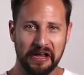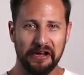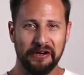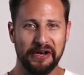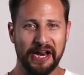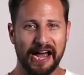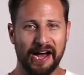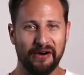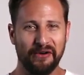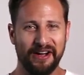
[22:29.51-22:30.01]

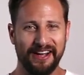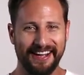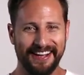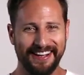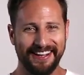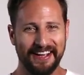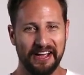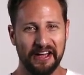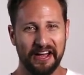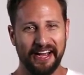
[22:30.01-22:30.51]
Now,
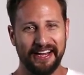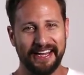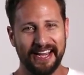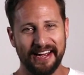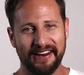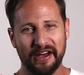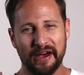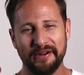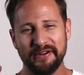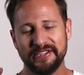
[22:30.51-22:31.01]

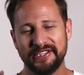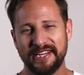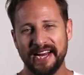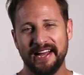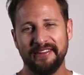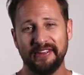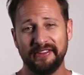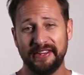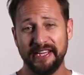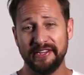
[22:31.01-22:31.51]
again,
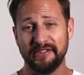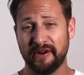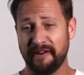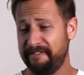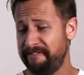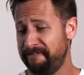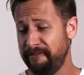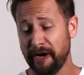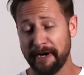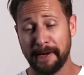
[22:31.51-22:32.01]
understand that these are
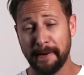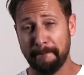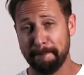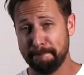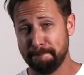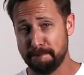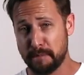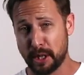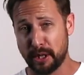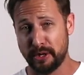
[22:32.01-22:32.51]

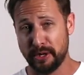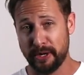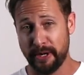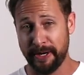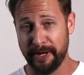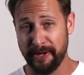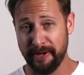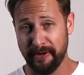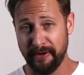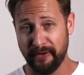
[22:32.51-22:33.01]
fucking
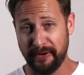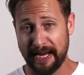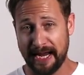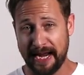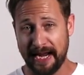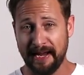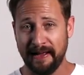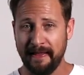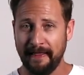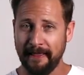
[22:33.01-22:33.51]
burned,
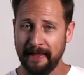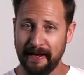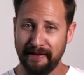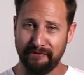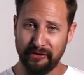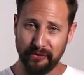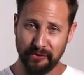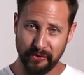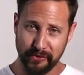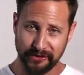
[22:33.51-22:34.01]
okay? If
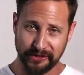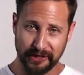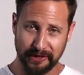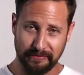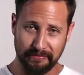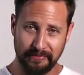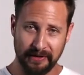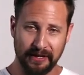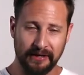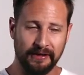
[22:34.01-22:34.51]
you use
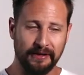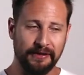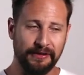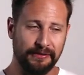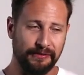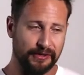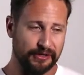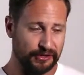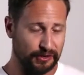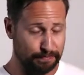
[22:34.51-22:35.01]
them,
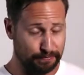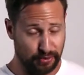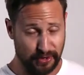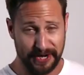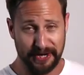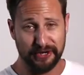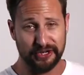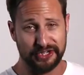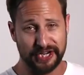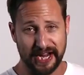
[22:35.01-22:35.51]
there's a
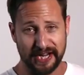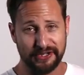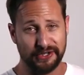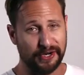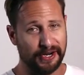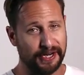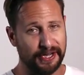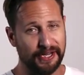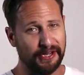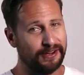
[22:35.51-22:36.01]
pretty good chance you're
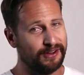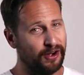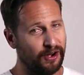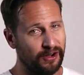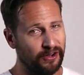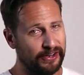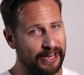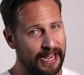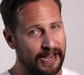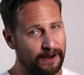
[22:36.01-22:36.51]
gonna get
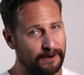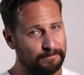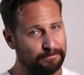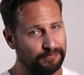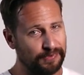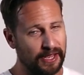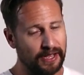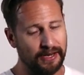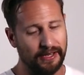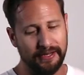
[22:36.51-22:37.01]
called out.
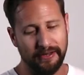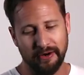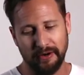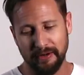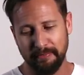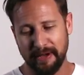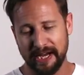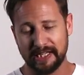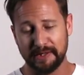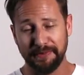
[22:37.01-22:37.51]
And
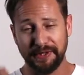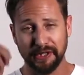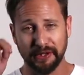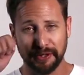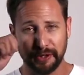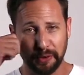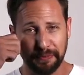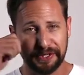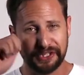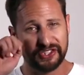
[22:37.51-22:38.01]
it makes me a
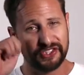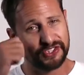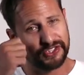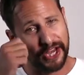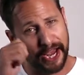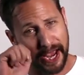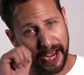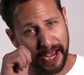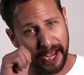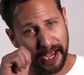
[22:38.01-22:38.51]
little bit
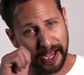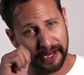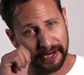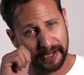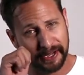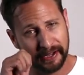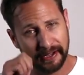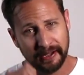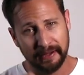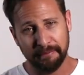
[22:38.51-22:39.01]

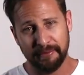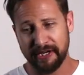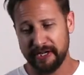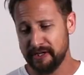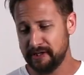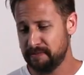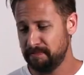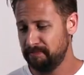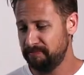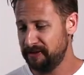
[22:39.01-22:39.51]
sad
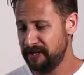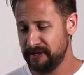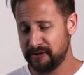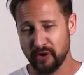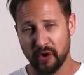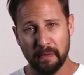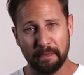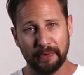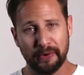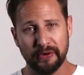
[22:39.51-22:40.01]
because these
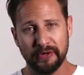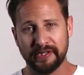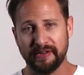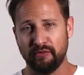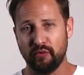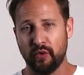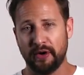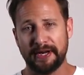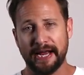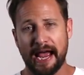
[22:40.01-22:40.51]
openers have
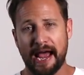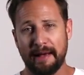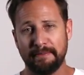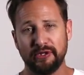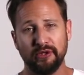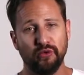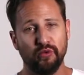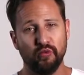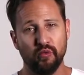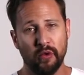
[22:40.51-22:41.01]
worked
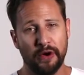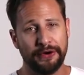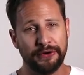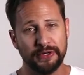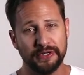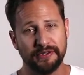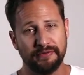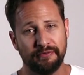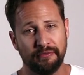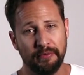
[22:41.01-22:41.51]
absolute
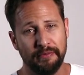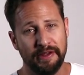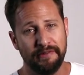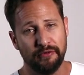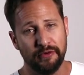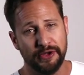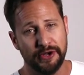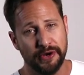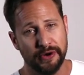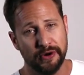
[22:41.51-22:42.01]
wonders for me
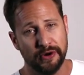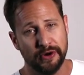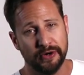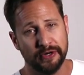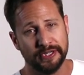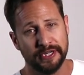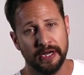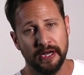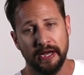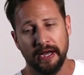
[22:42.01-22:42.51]
for
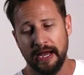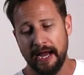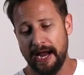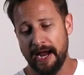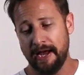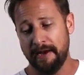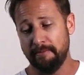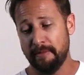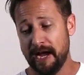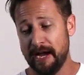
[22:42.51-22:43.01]
years.
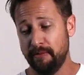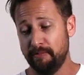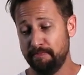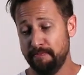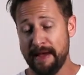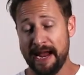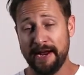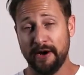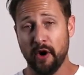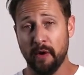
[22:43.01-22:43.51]
And my
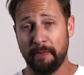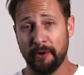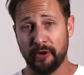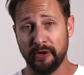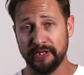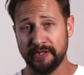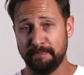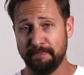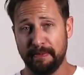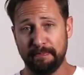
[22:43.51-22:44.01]
main opener
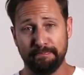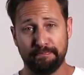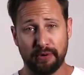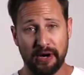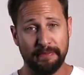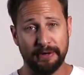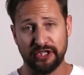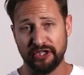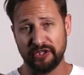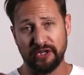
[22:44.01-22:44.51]
is
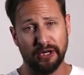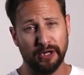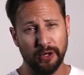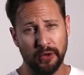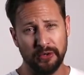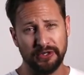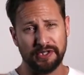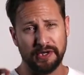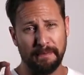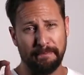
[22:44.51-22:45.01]
pretty much as
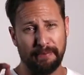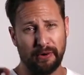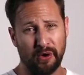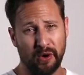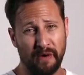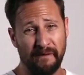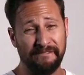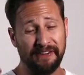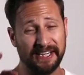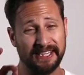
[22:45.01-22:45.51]
close to
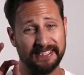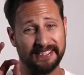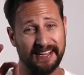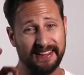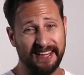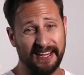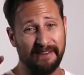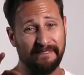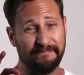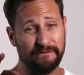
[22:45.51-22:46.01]
perfect as I
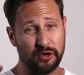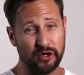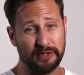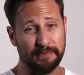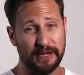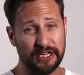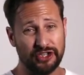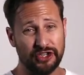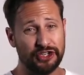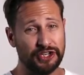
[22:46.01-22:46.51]
think a first
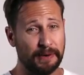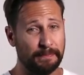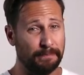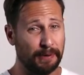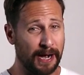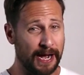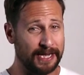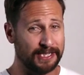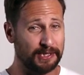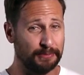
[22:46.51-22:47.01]
message can
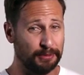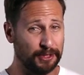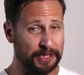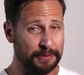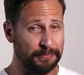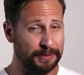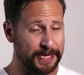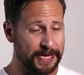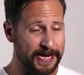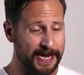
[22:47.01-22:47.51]
possibly
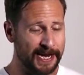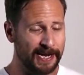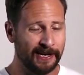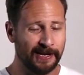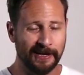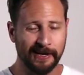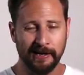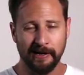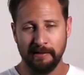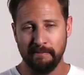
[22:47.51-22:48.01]
be.
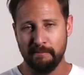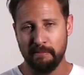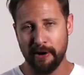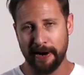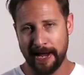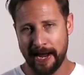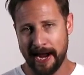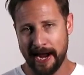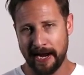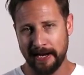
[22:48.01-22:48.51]

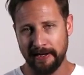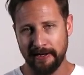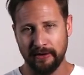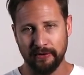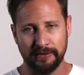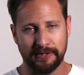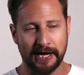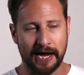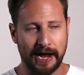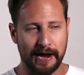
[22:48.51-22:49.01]
But hey,
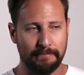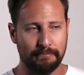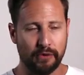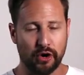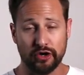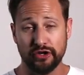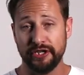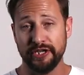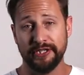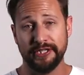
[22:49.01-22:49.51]
time
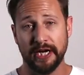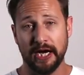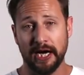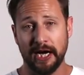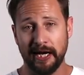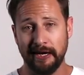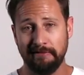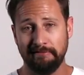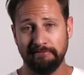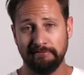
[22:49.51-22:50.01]
marches
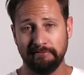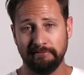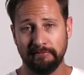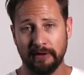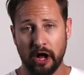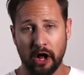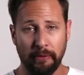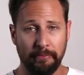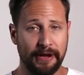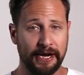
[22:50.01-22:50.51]
on.
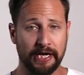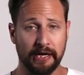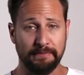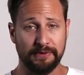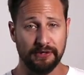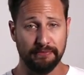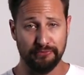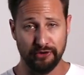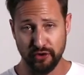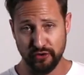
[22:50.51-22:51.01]
I'll make up
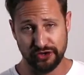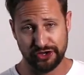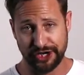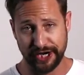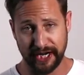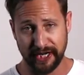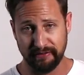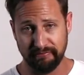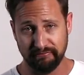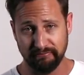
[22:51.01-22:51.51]
some new
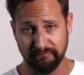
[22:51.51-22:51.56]
shit.